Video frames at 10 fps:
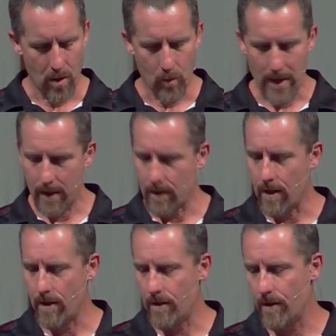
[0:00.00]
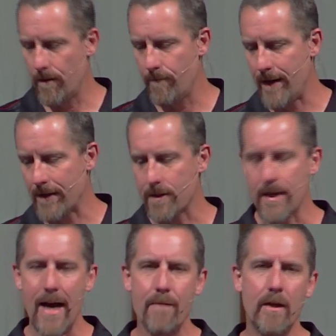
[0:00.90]
Well, about the
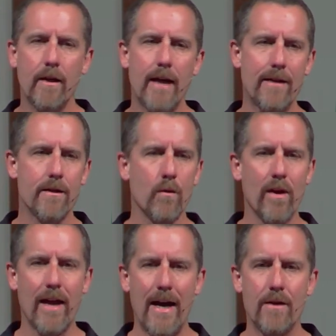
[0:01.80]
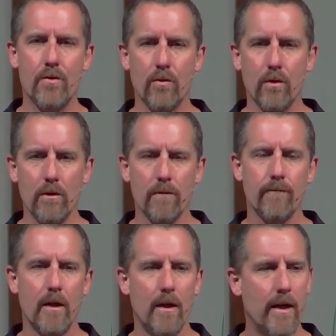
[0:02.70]
time he got done with high school,
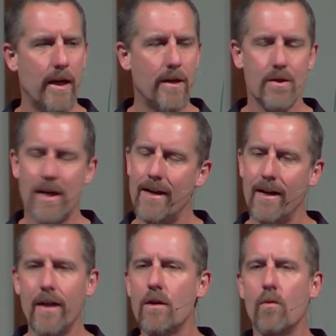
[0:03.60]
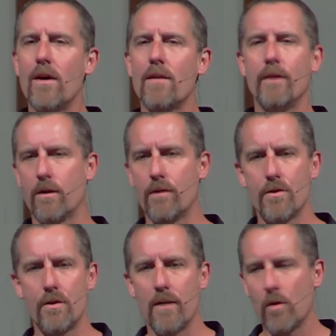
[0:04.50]
he decided he didn't want to be a
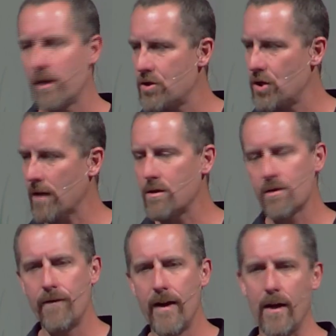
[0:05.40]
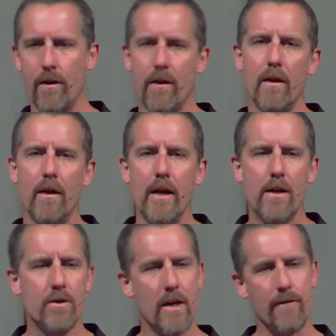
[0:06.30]
Christian anymore. He chucked his faith.
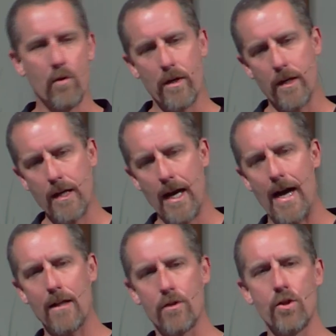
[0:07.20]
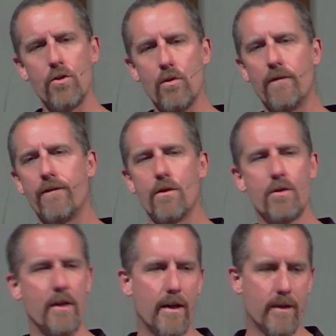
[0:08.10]
Instead of going to college and
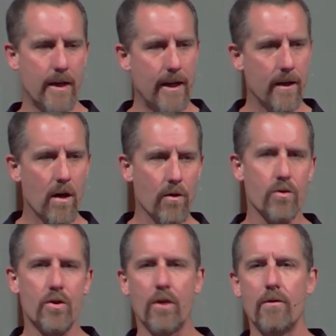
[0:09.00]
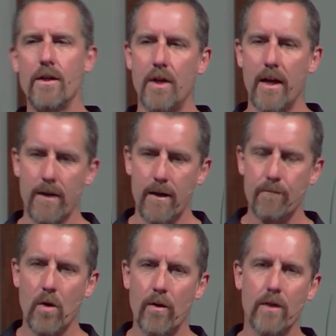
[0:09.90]
university and getting all those degrees, he ended
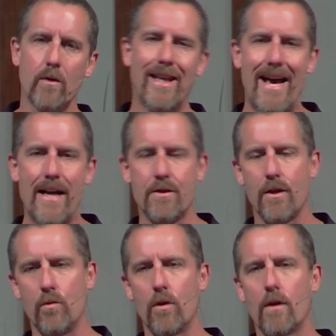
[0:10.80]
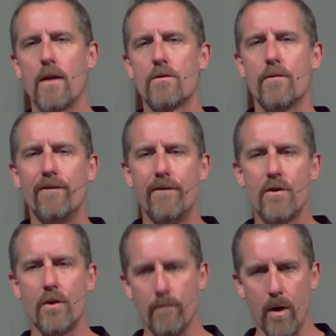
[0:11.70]
up going to Alaska to work on some
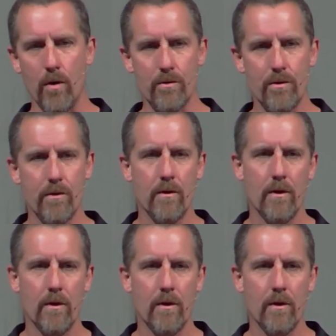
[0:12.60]
fishing boats.